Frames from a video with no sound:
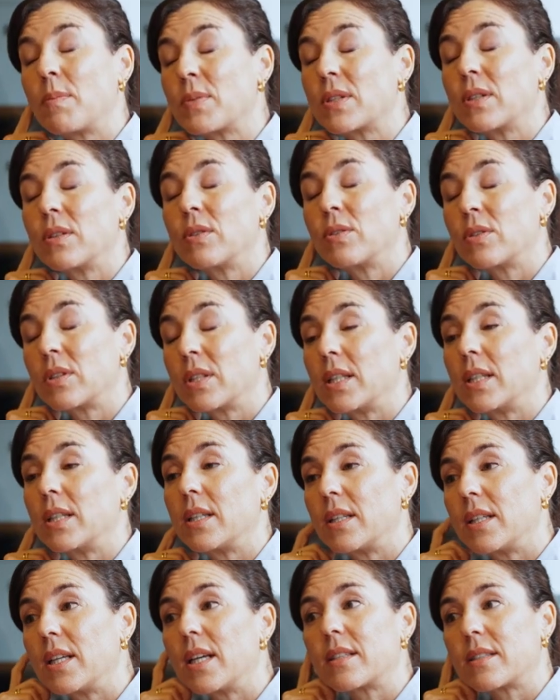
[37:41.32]
absolutely.
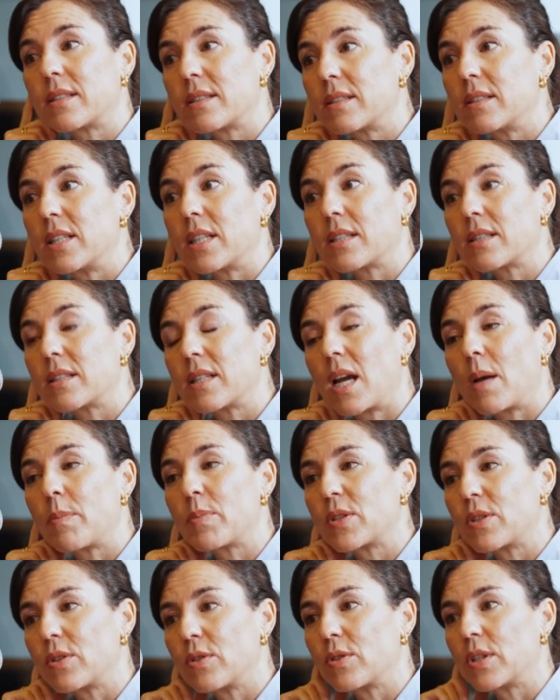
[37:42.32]
Or? Yes,
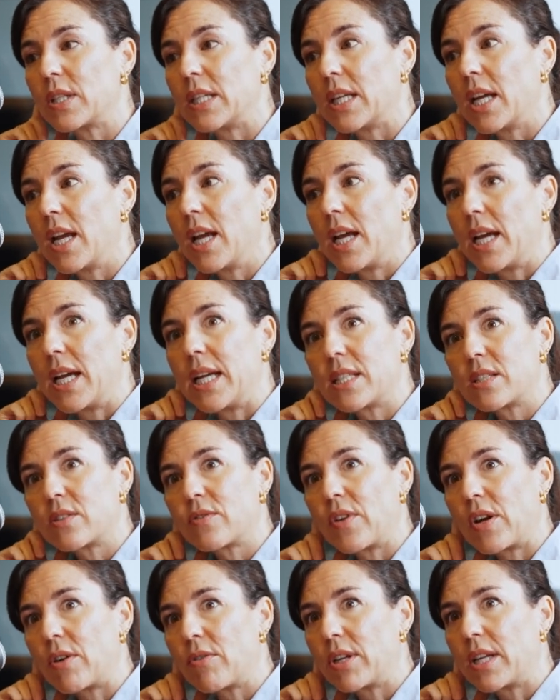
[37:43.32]
absolutely. It's
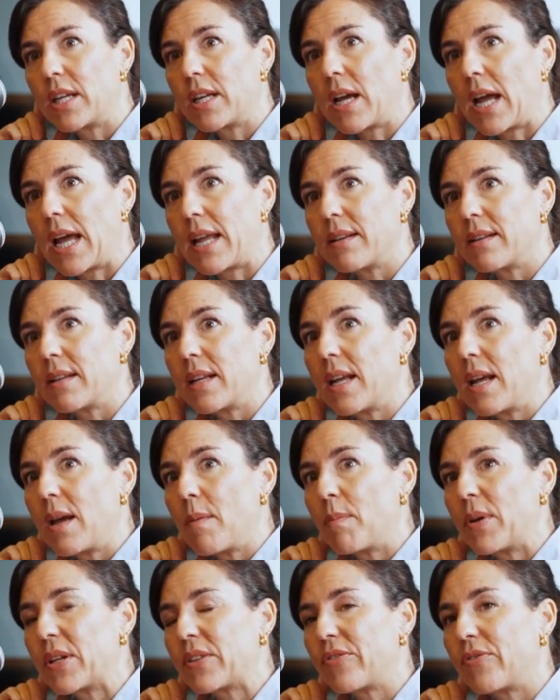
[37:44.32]

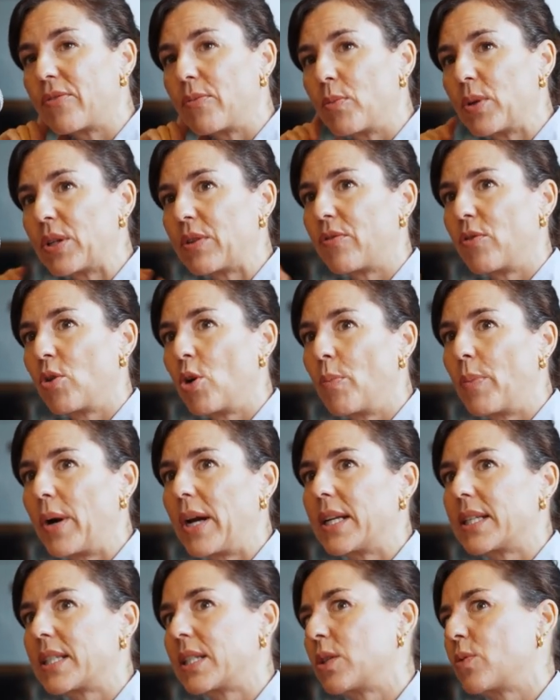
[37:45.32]
but with
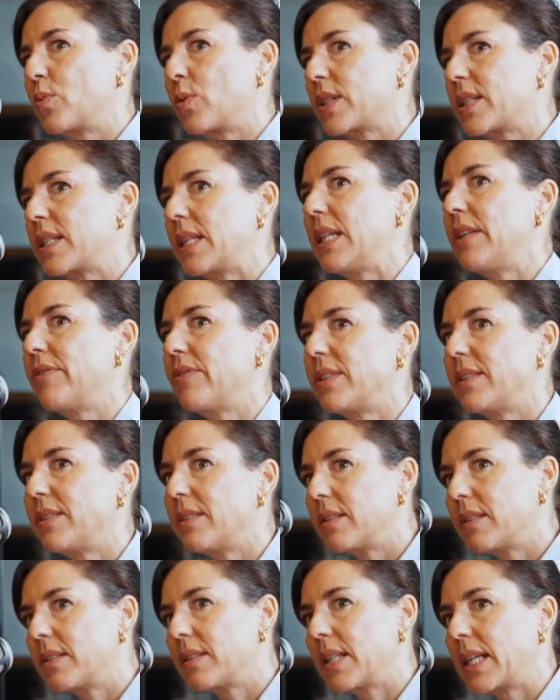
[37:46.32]
Flowpilots, it was
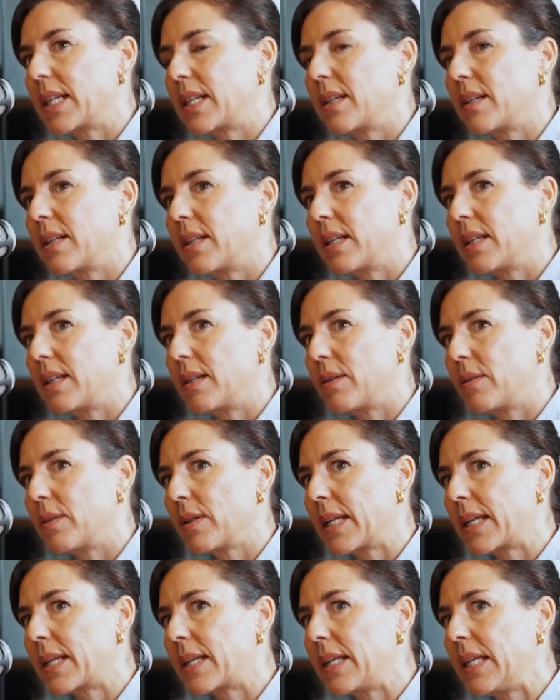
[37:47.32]
even like
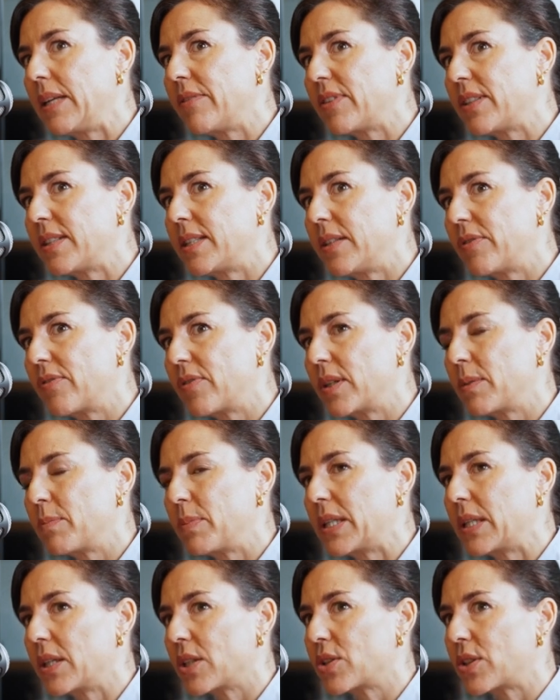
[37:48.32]
even different,
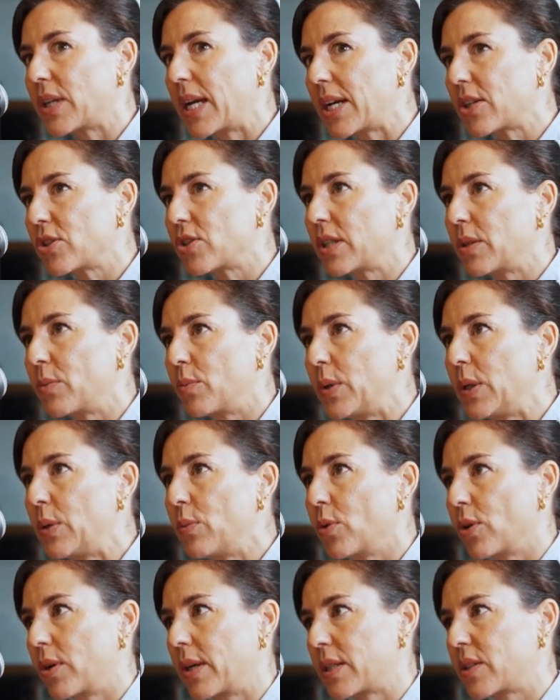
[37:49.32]
because actually we
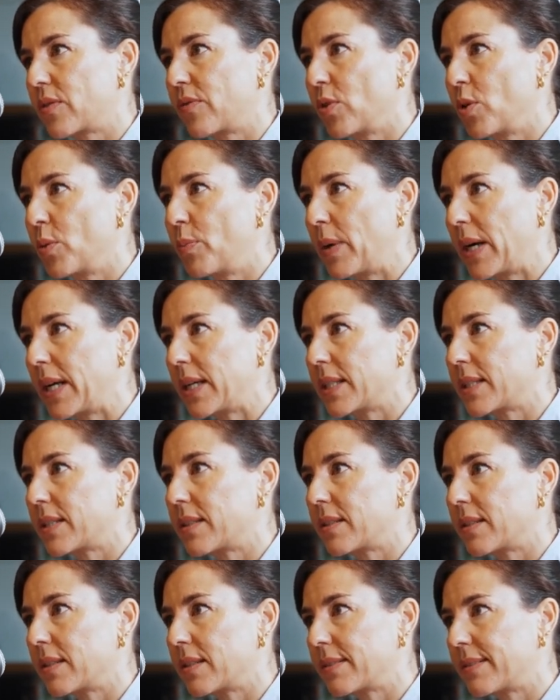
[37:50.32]
were, as
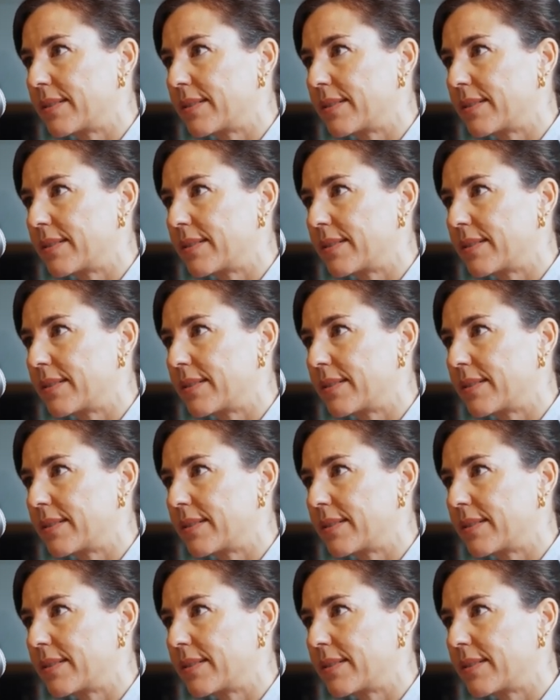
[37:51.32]
Flowpilots,